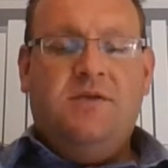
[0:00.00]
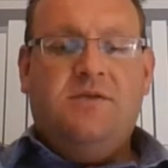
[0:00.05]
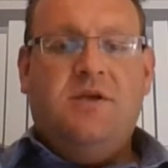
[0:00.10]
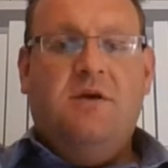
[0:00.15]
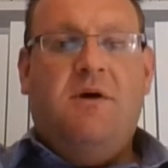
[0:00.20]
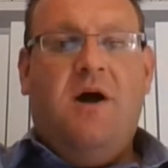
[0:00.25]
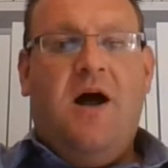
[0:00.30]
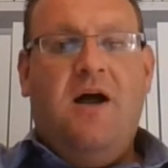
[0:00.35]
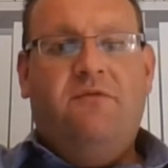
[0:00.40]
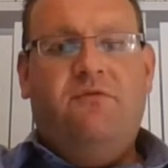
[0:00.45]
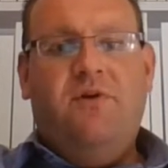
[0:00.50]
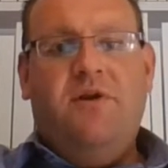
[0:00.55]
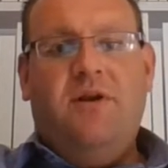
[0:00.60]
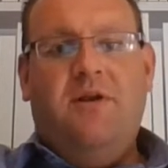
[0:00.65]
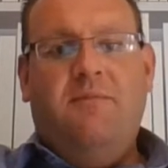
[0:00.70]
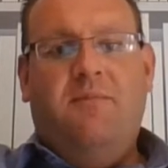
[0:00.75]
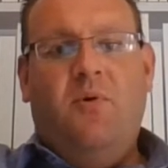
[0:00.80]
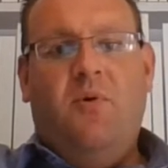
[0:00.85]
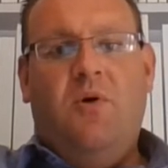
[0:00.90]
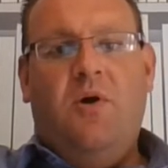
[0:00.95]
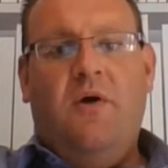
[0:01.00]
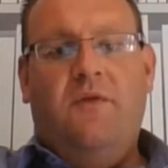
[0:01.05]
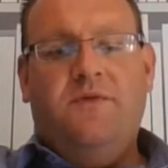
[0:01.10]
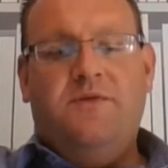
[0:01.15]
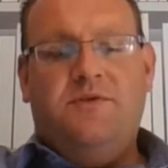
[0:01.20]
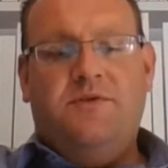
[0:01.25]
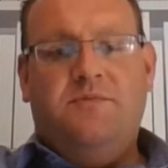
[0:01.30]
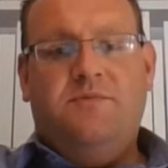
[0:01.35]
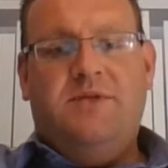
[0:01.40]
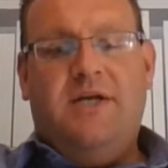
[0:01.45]
So I've written a book on
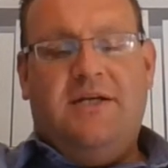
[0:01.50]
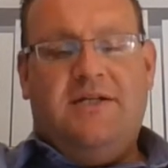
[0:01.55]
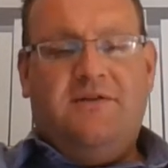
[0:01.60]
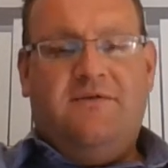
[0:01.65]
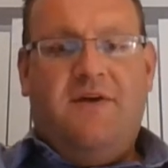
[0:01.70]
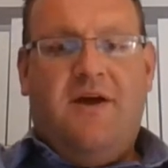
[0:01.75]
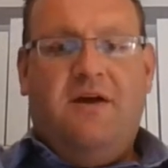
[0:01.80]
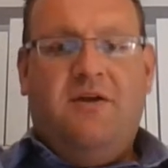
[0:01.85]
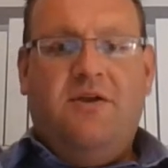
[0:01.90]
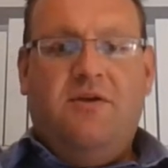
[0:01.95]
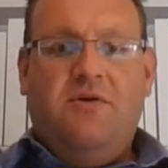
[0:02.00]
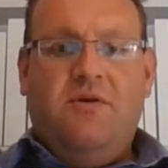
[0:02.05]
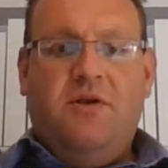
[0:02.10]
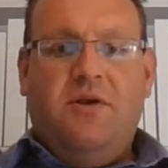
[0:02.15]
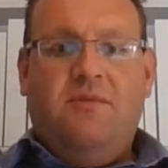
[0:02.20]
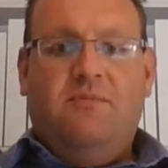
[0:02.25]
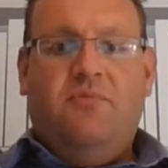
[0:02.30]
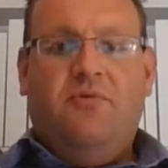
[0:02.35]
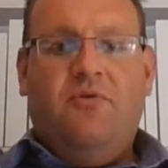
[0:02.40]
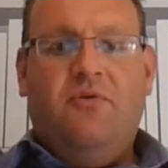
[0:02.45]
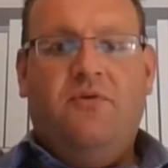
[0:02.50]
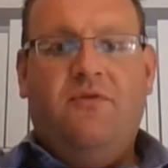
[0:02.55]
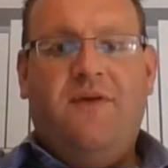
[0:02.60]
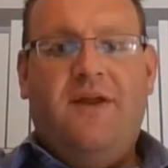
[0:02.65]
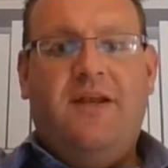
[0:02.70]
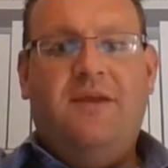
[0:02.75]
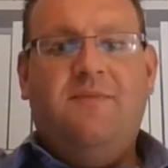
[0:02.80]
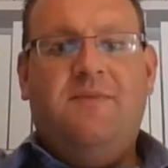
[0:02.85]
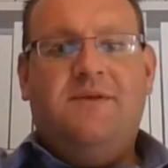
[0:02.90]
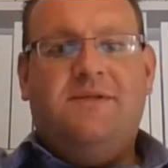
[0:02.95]
the subject of how you can improve
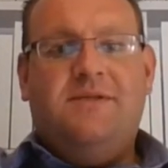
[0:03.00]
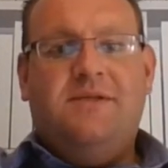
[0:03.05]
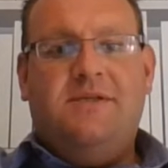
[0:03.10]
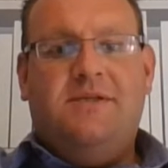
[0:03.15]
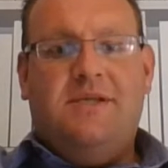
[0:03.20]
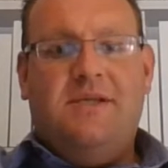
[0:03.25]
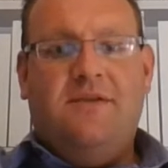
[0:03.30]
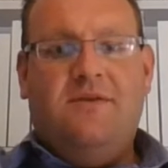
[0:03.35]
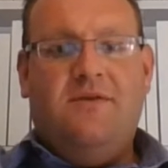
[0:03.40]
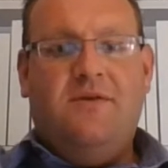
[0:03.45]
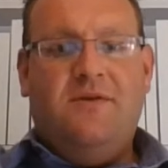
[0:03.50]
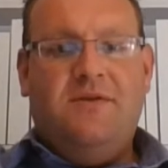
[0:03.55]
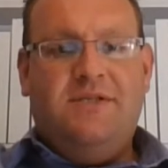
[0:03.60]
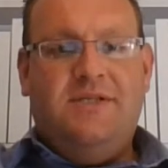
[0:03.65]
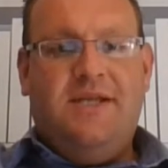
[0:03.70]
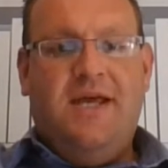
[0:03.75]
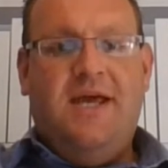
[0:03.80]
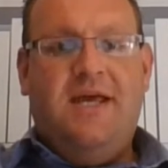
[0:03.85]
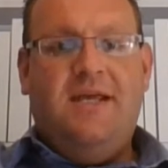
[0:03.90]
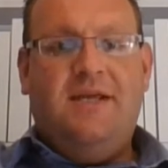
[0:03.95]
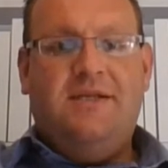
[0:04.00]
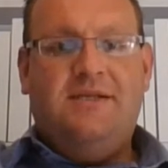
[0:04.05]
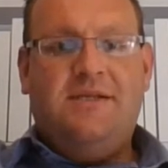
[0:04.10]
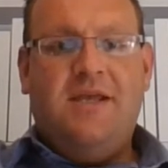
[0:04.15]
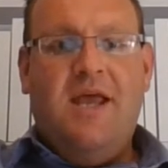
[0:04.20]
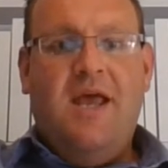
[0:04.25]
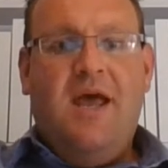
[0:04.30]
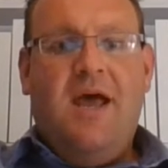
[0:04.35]
any business in 30 days.